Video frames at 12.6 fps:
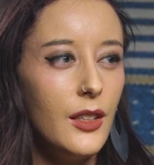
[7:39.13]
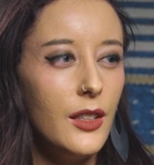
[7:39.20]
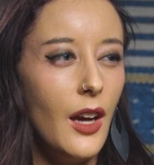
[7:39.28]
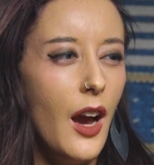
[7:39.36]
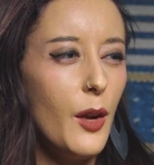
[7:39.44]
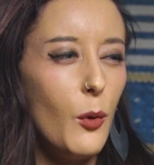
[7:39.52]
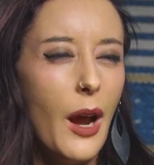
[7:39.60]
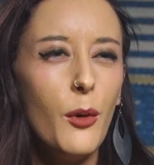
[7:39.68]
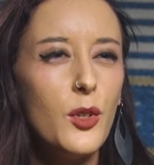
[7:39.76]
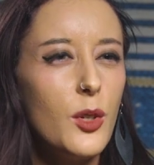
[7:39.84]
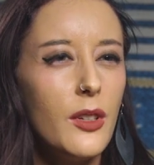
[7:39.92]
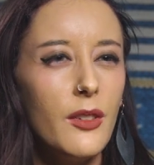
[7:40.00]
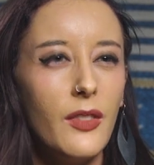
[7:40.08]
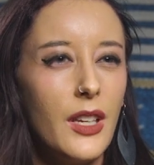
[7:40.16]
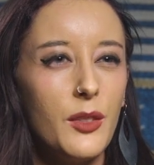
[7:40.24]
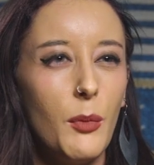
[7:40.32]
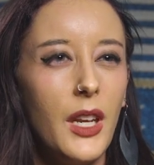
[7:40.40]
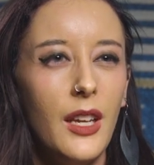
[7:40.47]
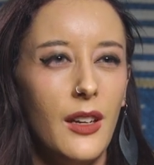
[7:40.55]
Good God, why would you
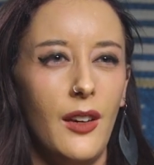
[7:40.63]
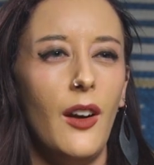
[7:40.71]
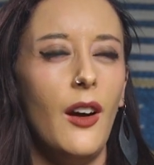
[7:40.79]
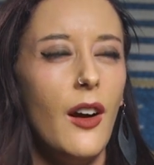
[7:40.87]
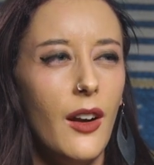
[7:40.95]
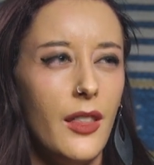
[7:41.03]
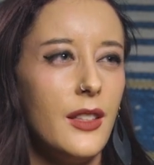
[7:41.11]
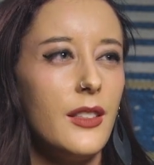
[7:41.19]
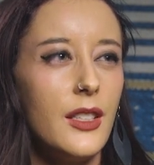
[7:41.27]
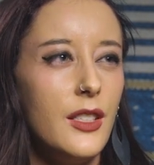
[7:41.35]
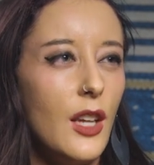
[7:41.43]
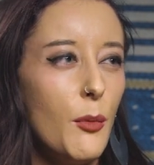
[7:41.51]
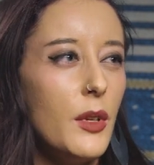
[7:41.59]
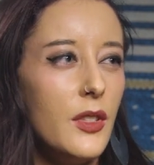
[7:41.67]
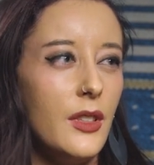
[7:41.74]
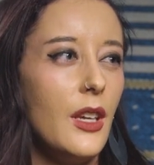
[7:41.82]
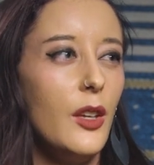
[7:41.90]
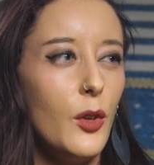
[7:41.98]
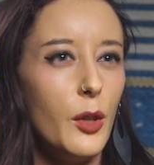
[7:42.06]
invest money in a car? That's the dumbest
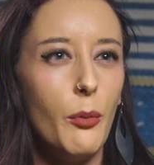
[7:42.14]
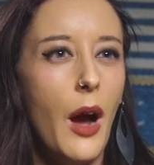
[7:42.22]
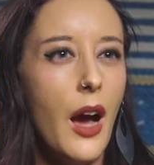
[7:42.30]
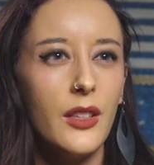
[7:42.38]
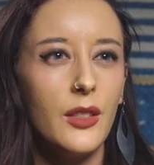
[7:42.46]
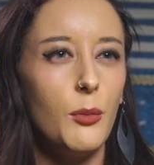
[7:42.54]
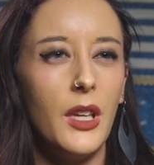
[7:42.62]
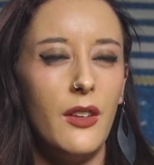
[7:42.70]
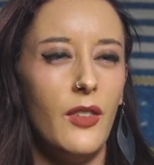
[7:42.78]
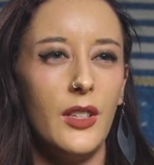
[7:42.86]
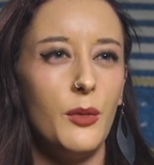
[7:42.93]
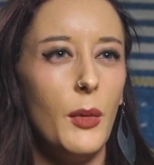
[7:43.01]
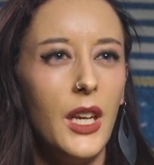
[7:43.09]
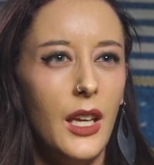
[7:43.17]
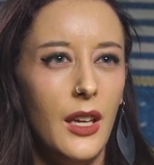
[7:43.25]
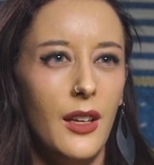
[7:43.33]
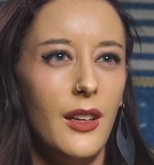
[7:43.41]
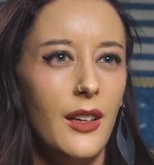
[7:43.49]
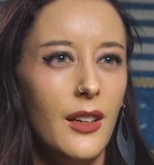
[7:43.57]
thing you could possibly invest money
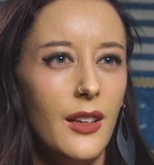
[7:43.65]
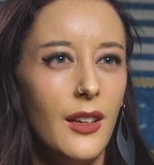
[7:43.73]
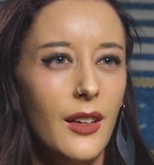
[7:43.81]
in.